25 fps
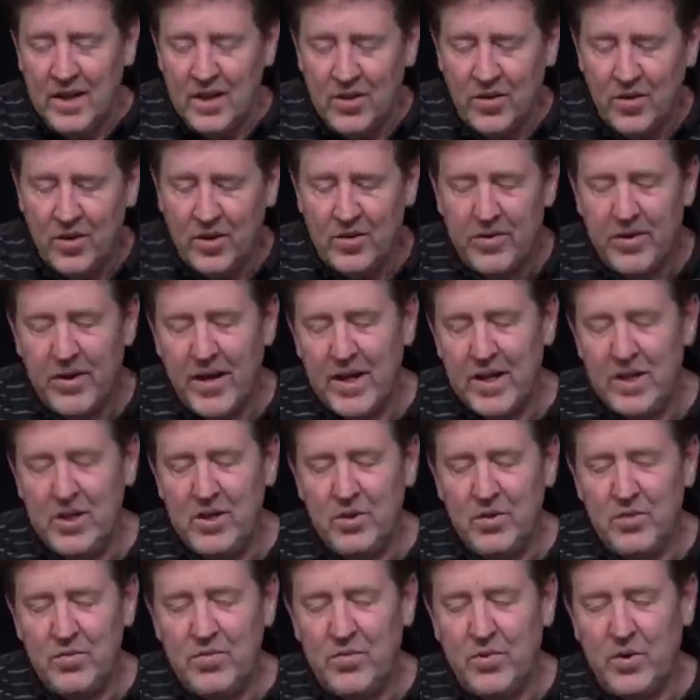Lord, thank
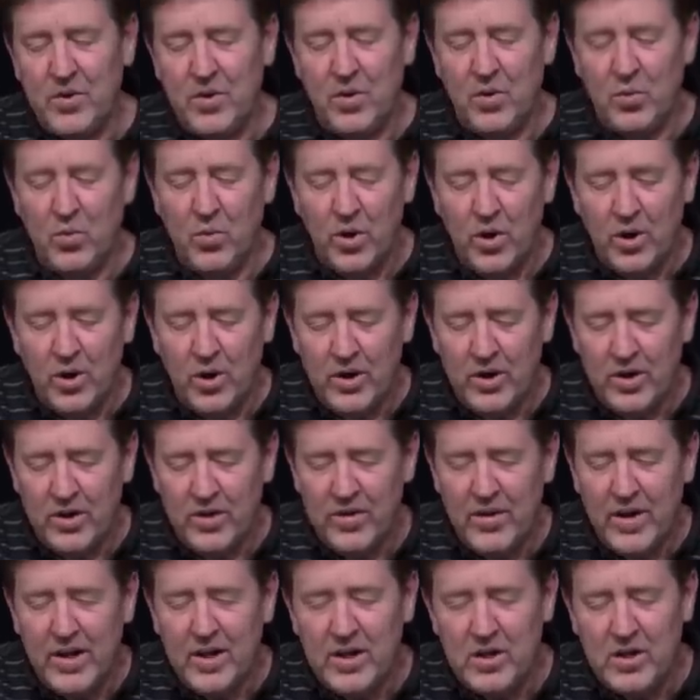you for your word,
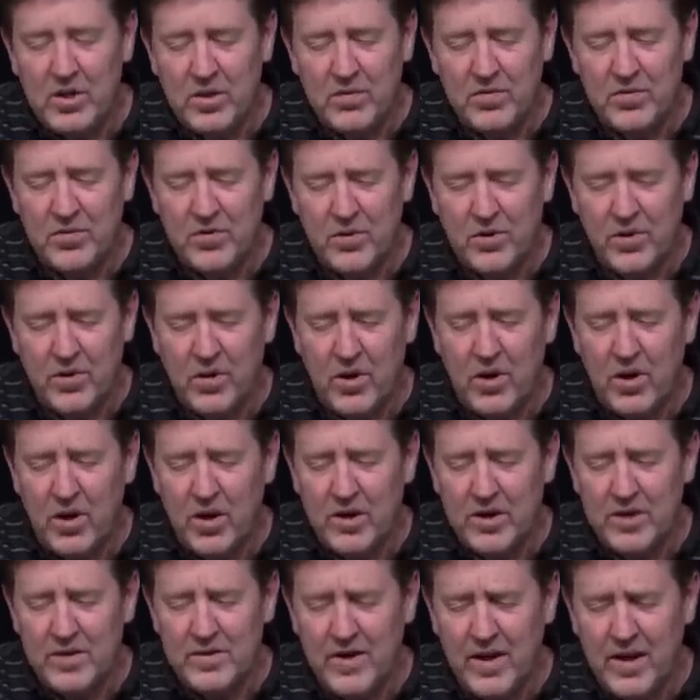and thank you for the
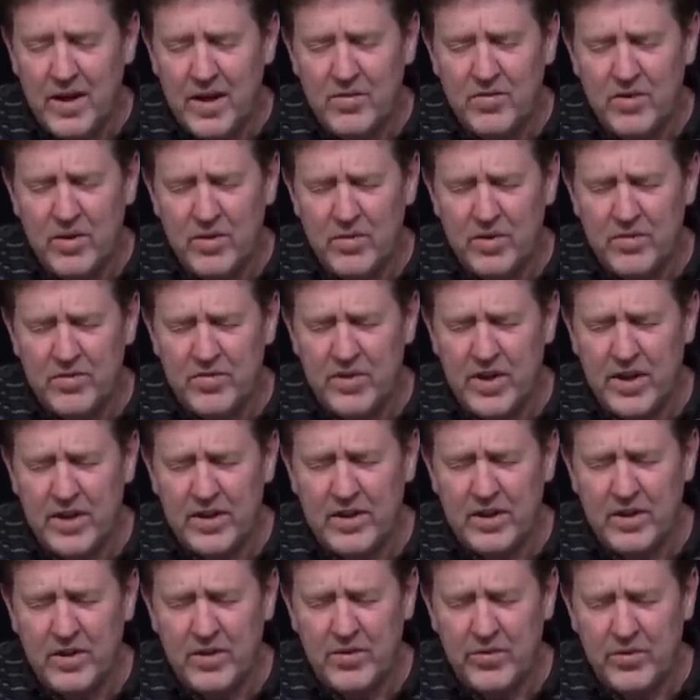heart of David
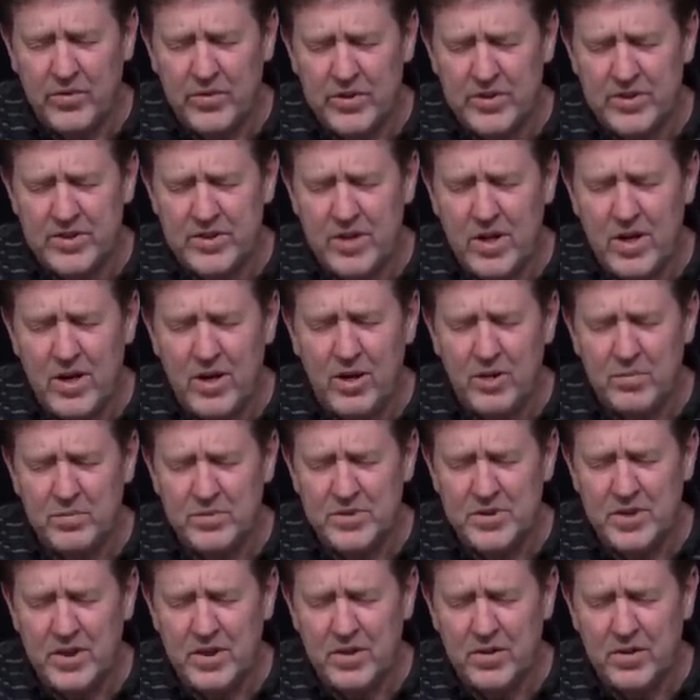reflected through the Psalms.